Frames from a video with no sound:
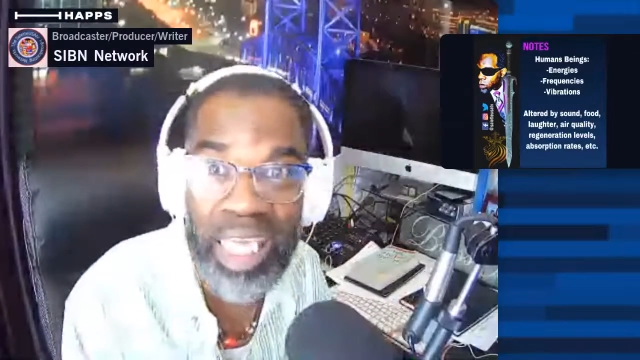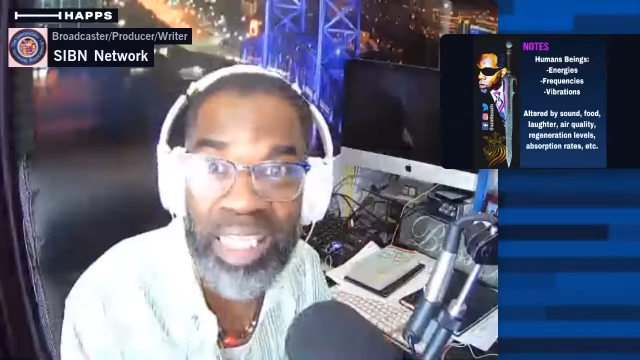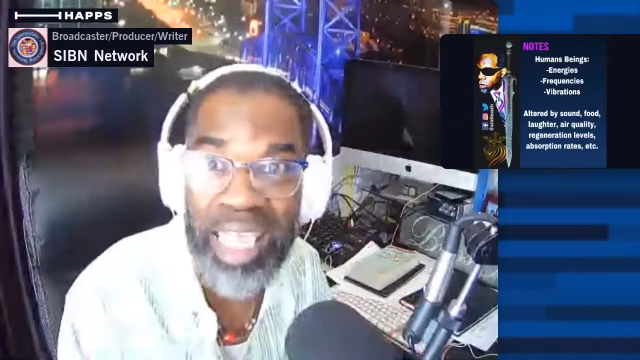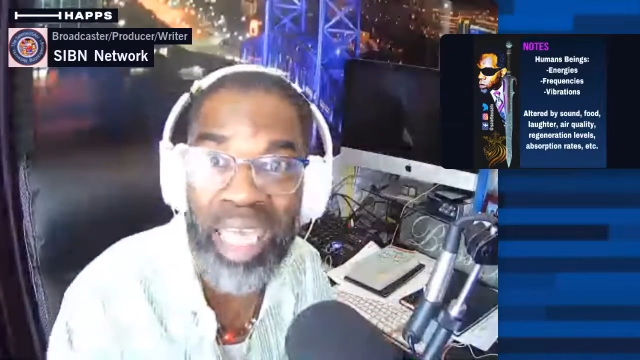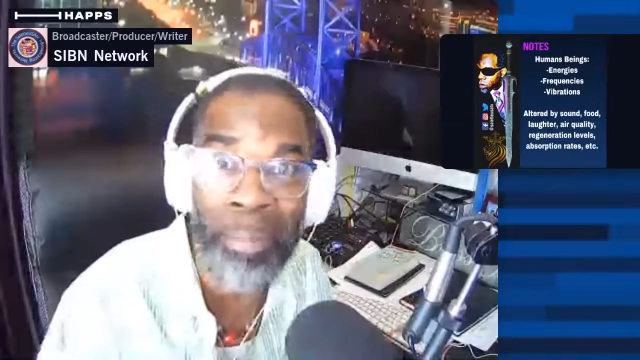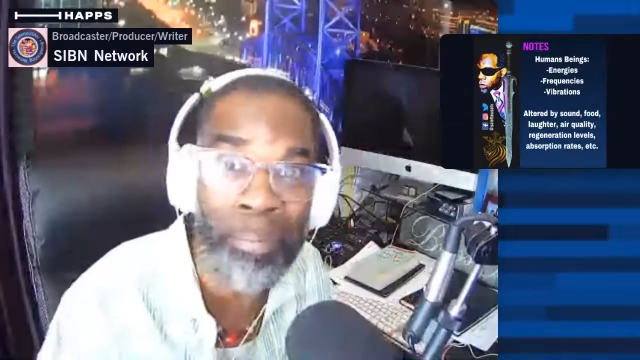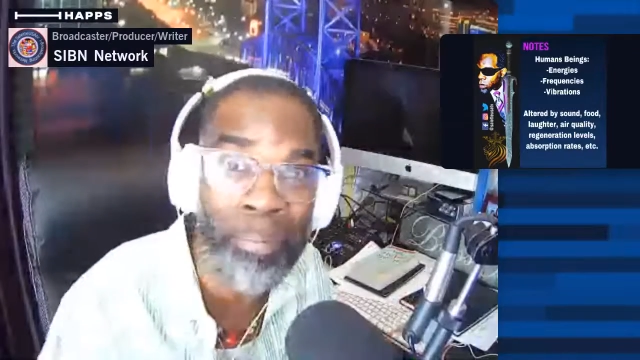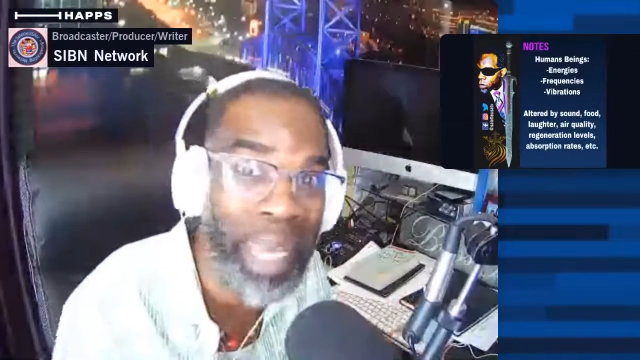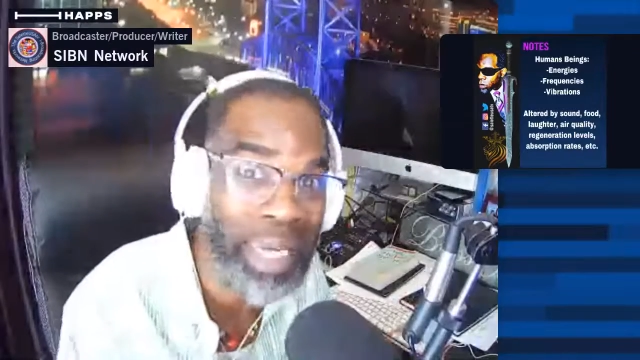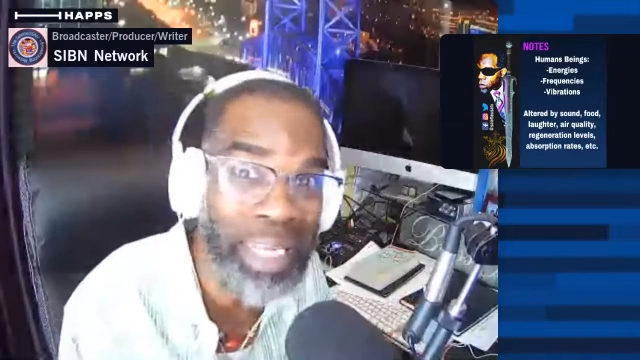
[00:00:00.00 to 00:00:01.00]
as I can
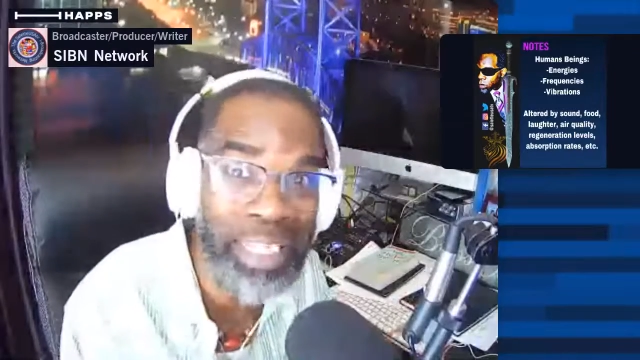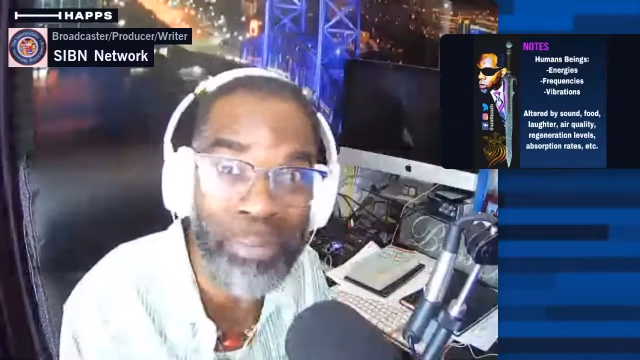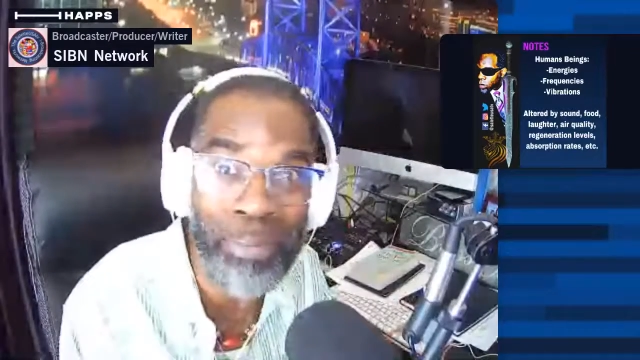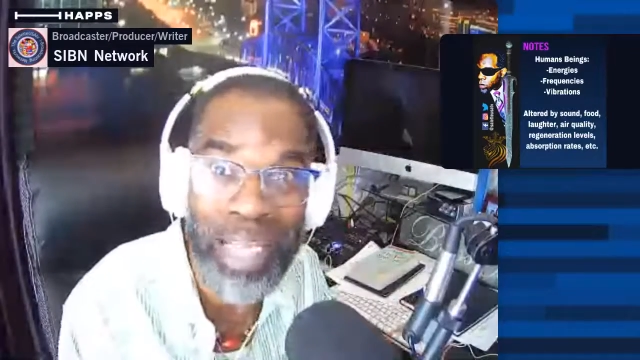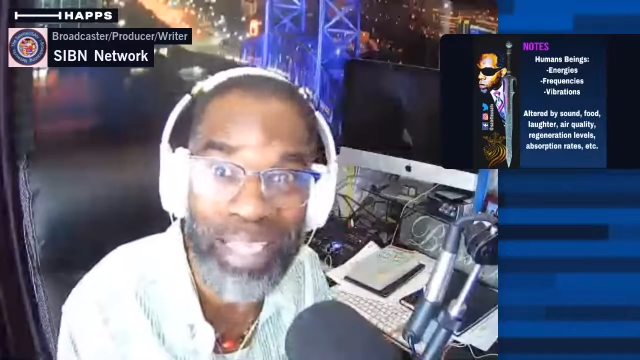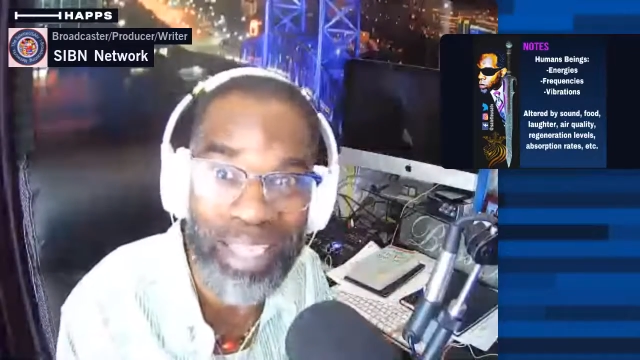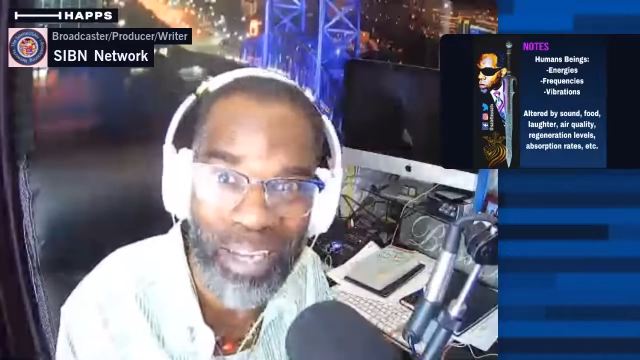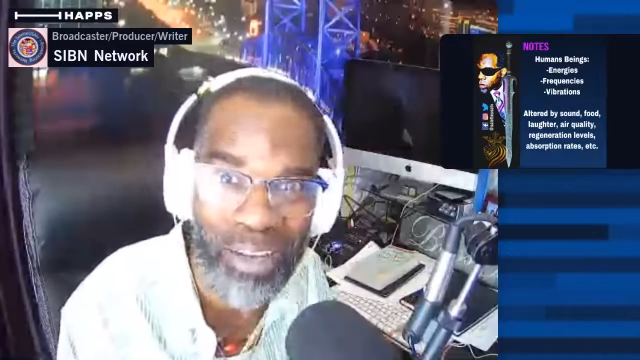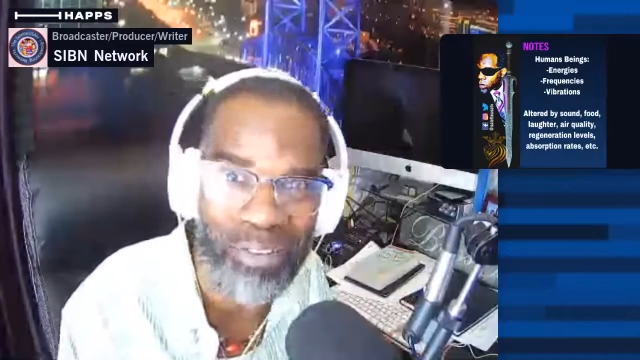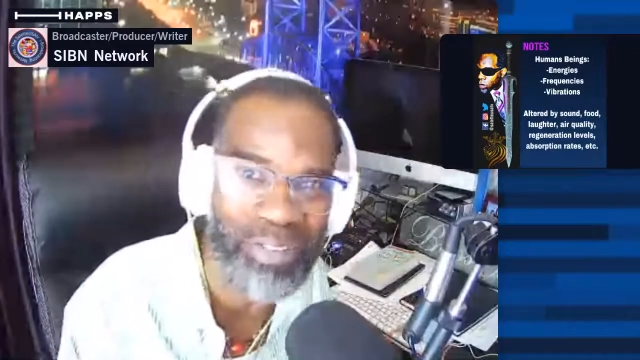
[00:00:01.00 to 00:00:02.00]
manage
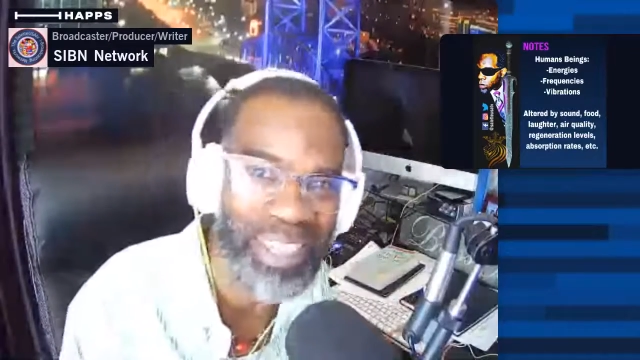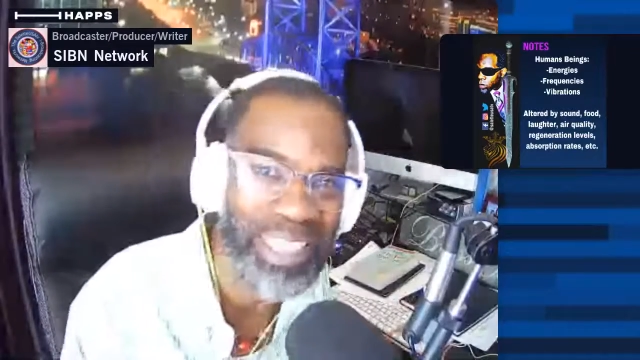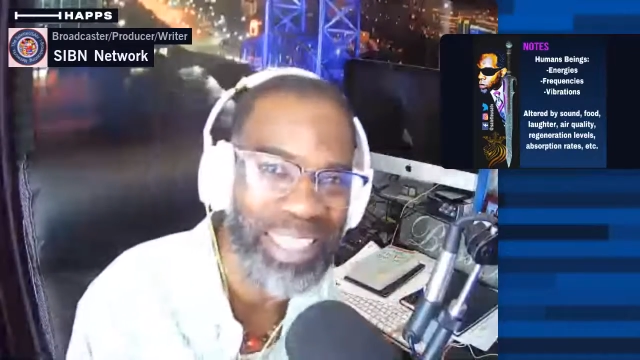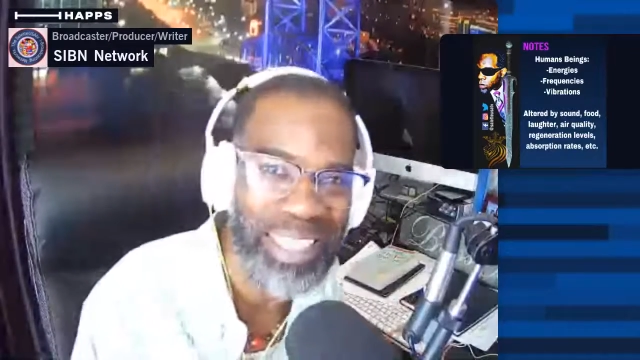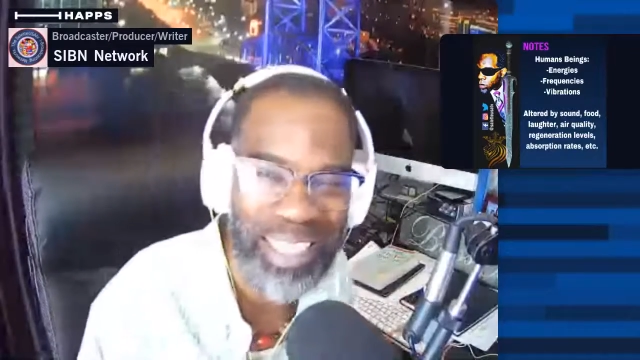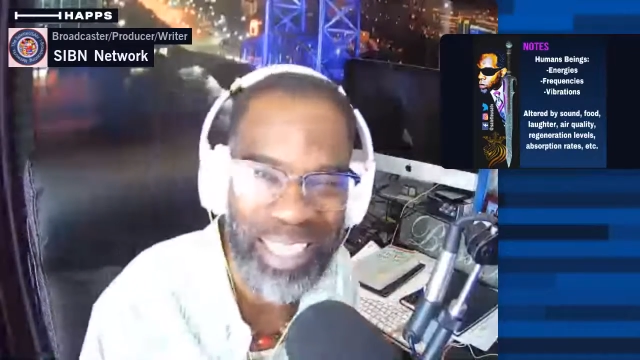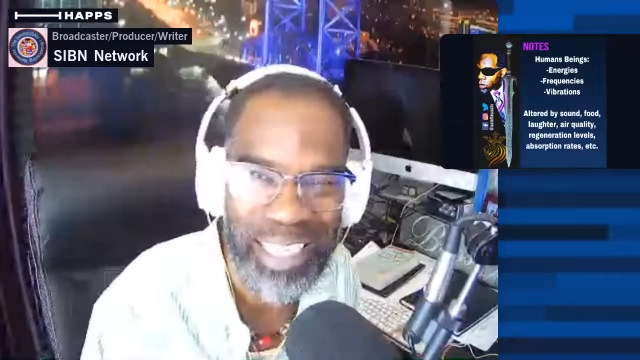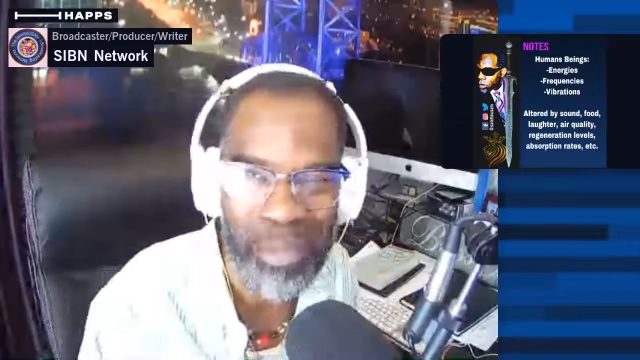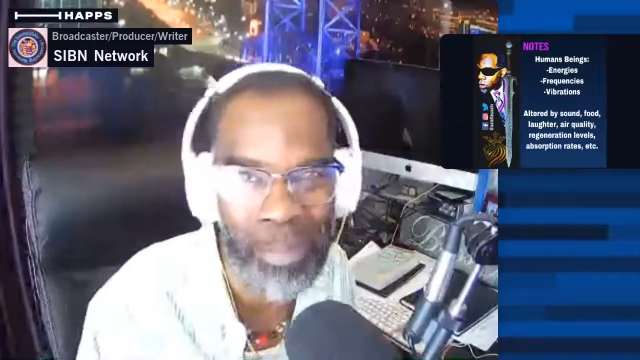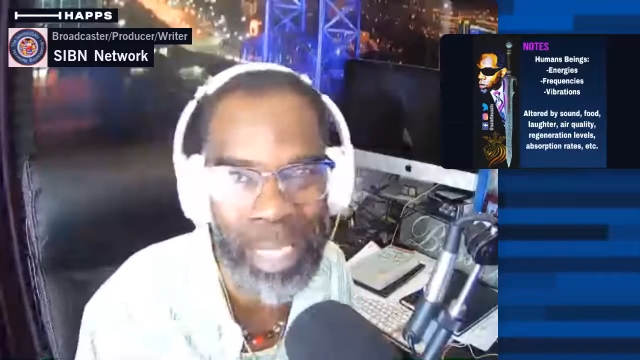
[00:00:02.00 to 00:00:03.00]
myself.
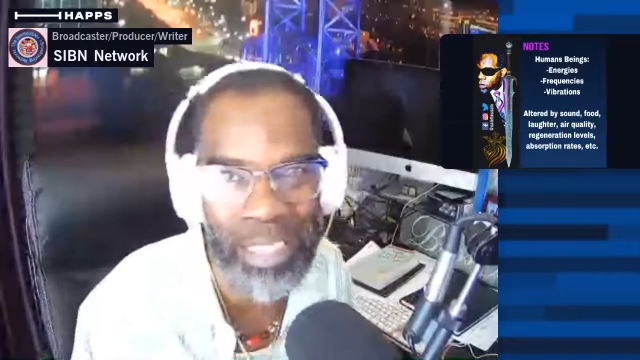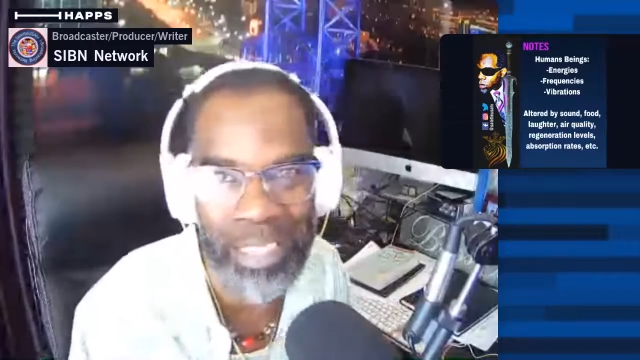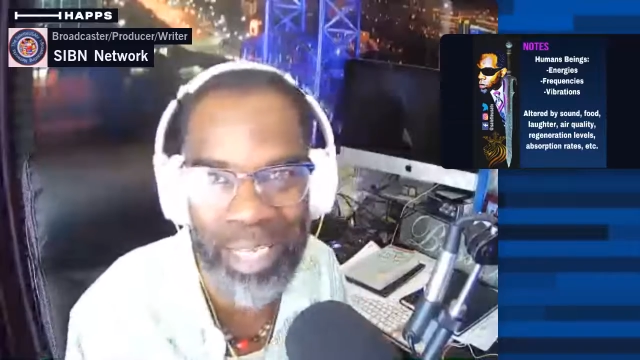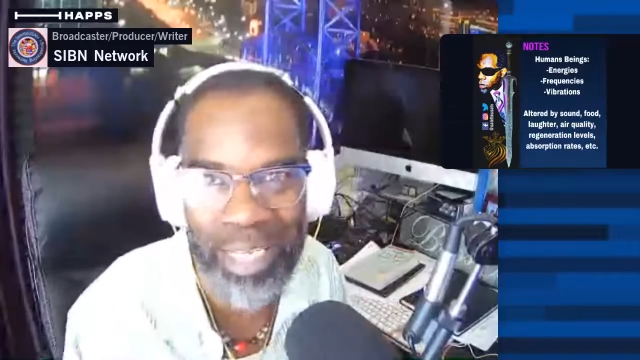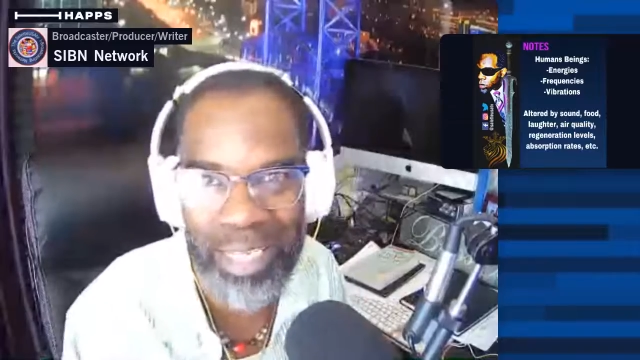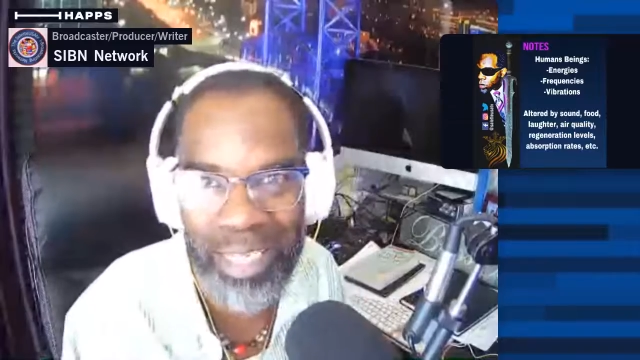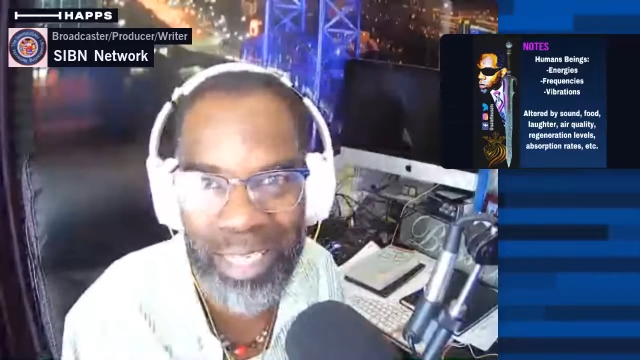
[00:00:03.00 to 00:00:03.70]
Imagine that.